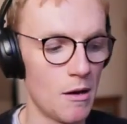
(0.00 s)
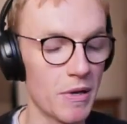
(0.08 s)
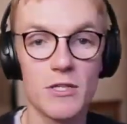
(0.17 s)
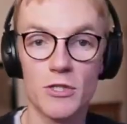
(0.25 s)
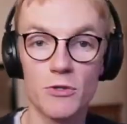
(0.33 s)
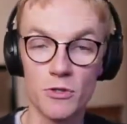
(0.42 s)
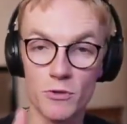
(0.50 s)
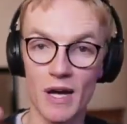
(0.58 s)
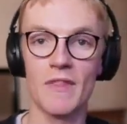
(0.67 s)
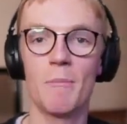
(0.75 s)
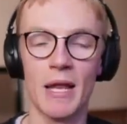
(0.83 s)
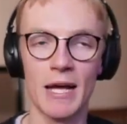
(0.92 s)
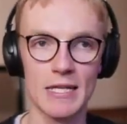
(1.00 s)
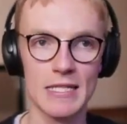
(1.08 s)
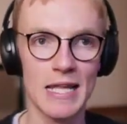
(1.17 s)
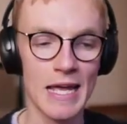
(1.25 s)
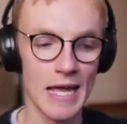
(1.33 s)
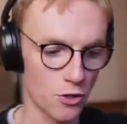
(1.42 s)
because you do have that blank
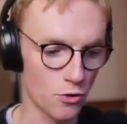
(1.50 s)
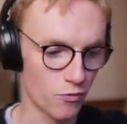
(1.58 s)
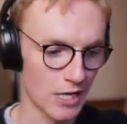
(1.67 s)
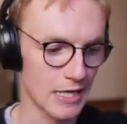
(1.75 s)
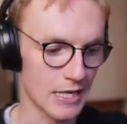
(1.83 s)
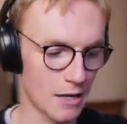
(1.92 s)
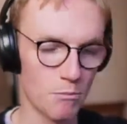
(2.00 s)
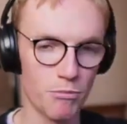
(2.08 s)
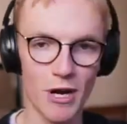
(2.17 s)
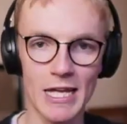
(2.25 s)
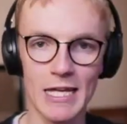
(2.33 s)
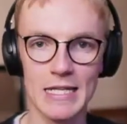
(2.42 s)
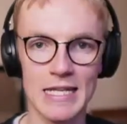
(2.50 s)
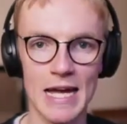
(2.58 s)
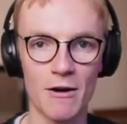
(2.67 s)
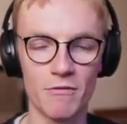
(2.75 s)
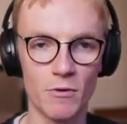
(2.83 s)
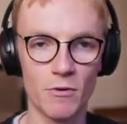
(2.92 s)
slate and you really can break it
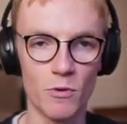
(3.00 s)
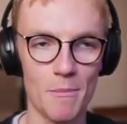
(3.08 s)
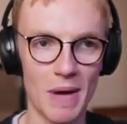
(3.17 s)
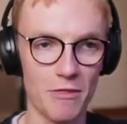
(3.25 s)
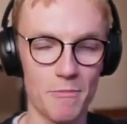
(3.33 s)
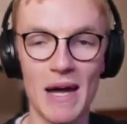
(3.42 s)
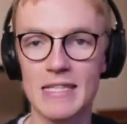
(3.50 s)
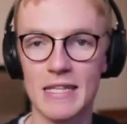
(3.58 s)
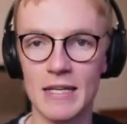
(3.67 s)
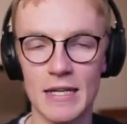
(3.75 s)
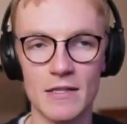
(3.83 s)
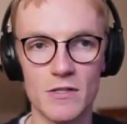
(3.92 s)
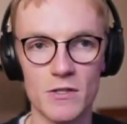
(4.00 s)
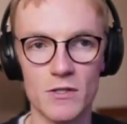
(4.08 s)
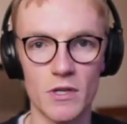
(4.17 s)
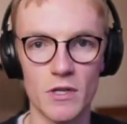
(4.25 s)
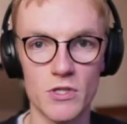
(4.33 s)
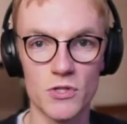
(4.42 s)
down quite mathematically
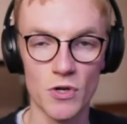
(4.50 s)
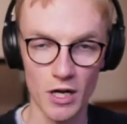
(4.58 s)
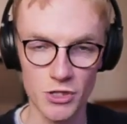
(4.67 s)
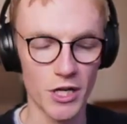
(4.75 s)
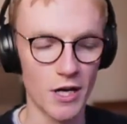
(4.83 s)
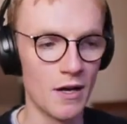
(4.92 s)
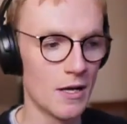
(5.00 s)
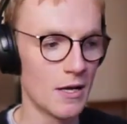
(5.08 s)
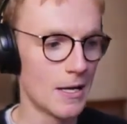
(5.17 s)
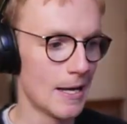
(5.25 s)
into a structure.